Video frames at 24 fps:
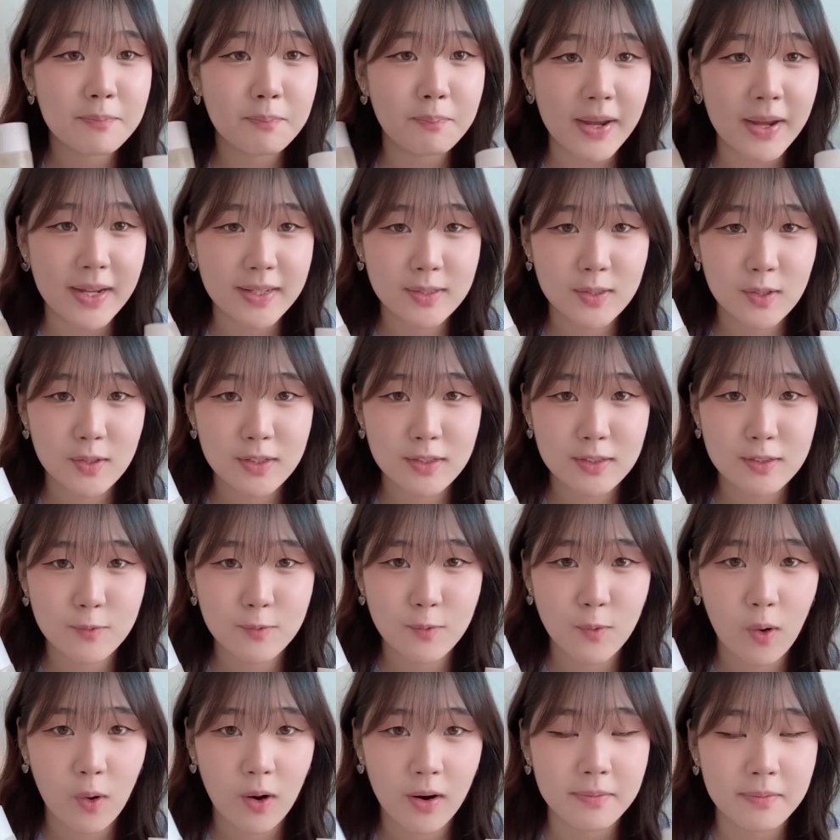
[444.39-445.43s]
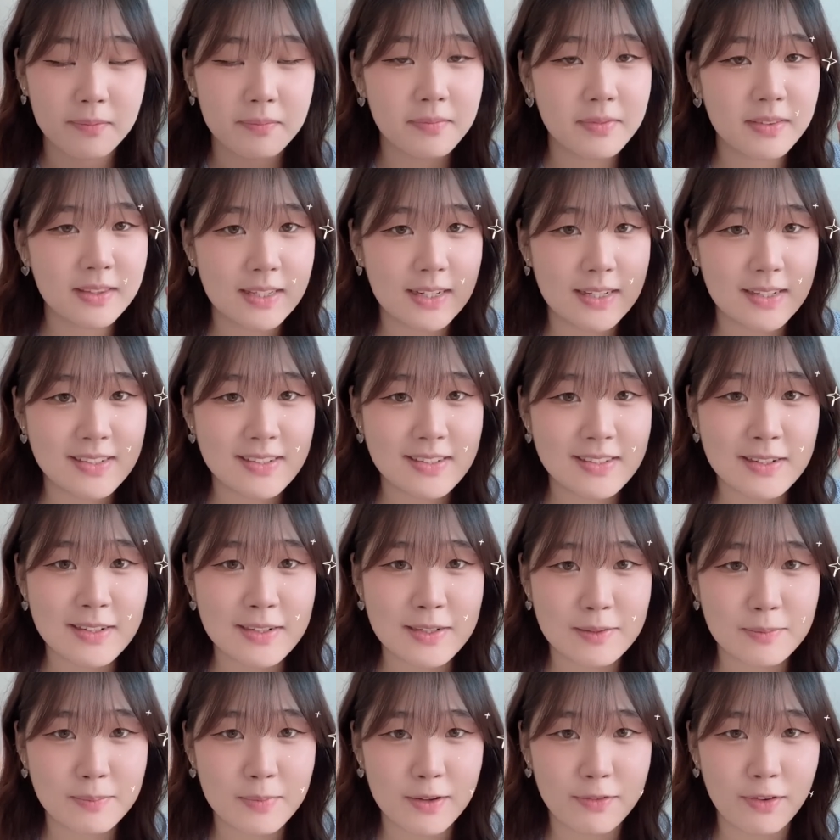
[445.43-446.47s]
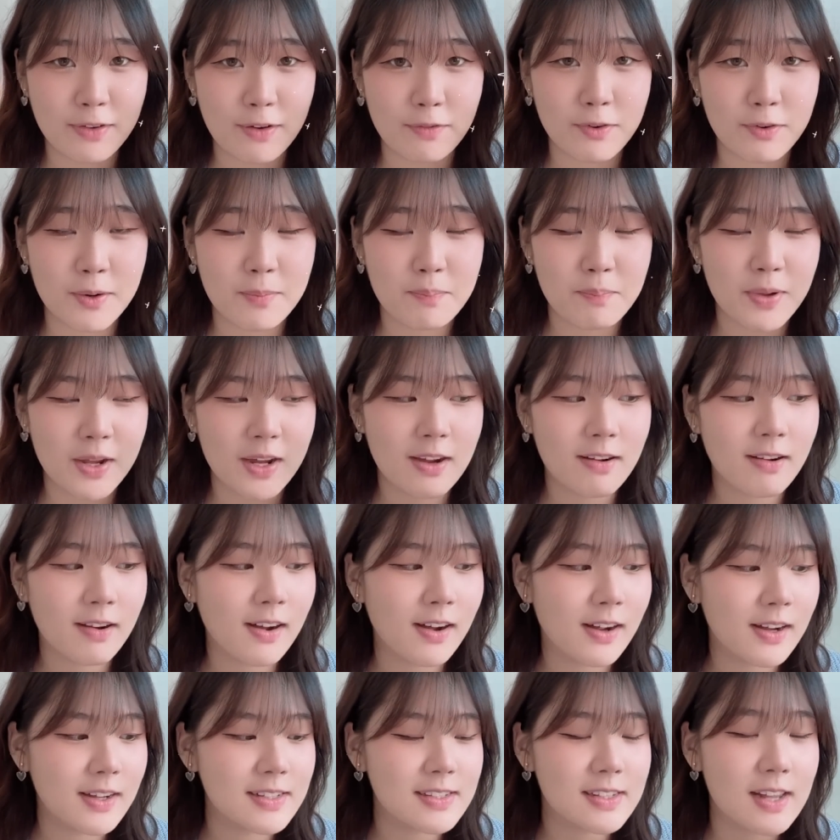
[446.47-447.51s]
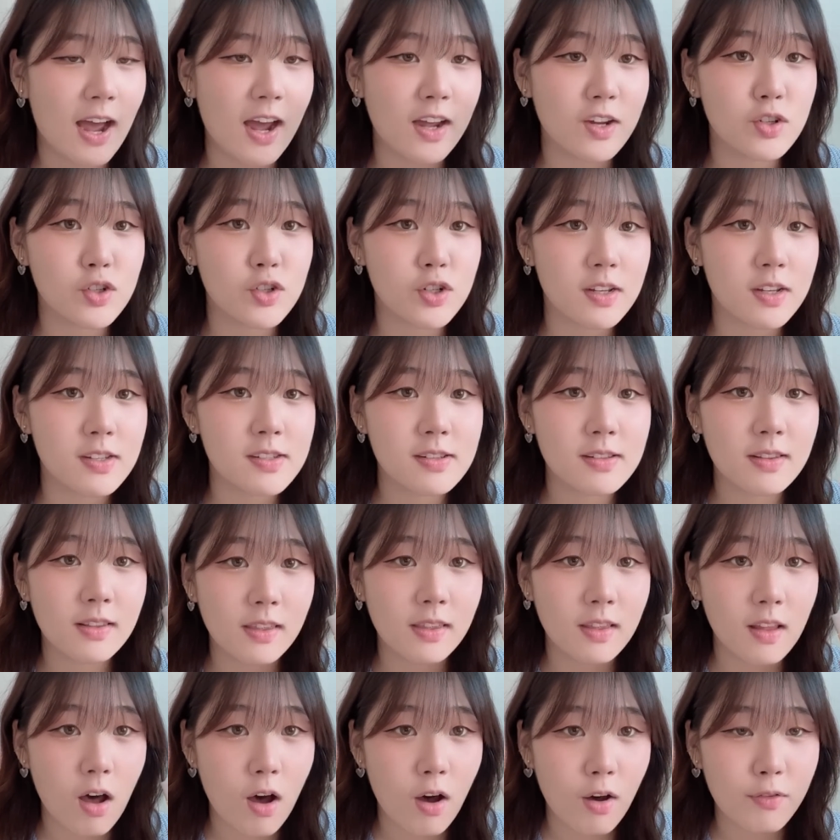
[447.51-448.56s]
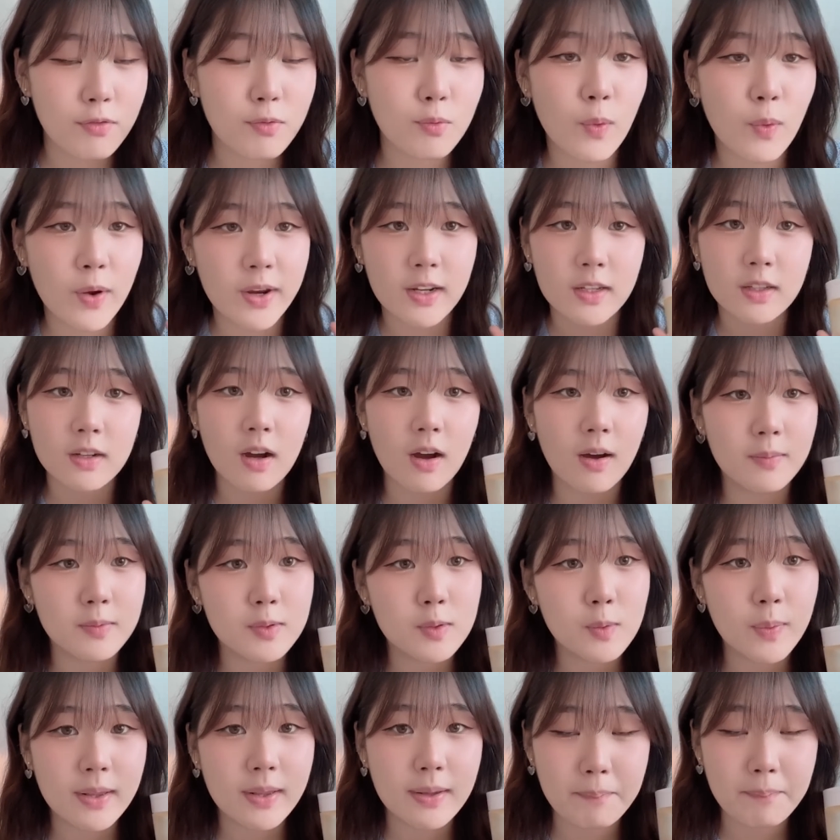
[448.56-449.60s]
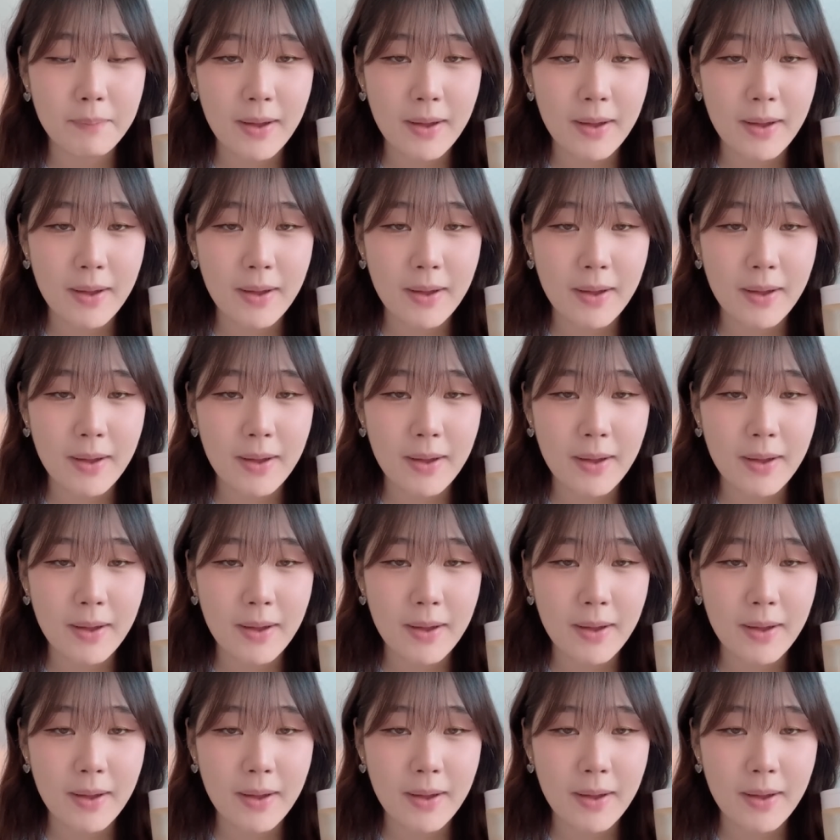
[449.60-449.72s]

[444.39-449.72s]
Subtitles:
Based on its form, this is my favorite because I just love when it comes with the